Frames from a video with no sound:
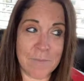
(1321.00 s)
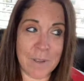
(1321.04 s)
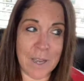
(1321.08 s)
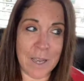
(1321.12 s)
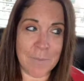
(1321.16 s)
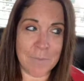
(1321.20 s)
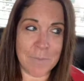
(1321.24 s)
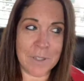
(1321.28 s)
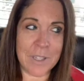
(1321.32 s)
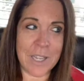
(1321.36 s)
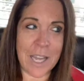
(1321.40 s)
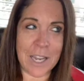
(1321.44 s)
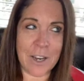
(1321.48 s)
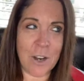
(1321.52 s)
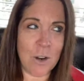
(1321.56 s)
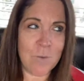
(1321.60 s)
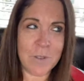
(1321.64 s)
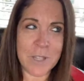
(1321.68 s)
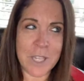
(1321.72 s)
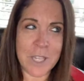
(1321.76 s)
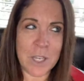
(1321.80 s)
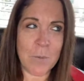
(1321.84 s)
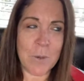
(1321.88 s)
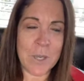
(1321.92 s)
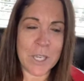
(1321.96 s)

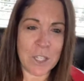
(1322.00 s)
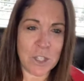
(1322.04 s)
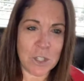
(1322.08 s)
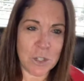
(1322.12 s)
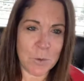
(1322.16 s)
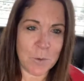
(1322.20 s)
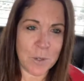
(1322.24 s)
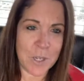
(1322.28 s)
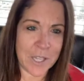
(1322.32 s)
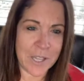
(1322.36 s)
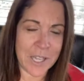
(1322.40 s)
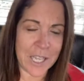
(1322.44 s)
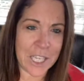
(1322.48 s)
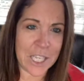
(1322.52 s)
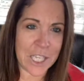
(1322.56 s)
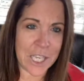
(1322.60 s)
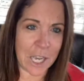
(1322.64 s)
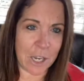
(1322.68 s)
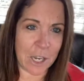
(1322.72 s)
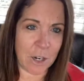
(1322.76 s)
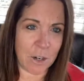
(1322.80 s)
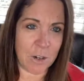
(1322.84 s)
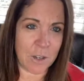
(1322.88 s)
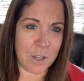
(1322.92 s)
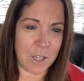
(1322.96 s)
don't think we can do anything
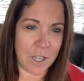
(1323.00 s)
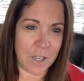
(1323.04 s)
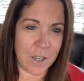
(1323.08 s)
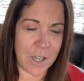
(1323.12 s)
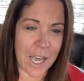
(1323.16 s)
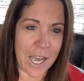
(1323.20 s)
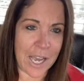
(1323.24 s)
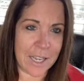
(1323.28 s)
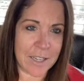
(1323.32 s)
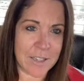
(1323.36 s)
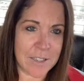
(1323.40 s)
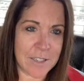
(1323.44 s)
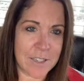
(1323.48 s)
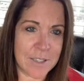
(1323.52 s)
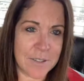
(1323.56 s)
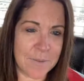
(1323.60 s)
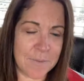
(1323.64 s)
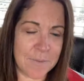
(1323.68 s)
younger than that.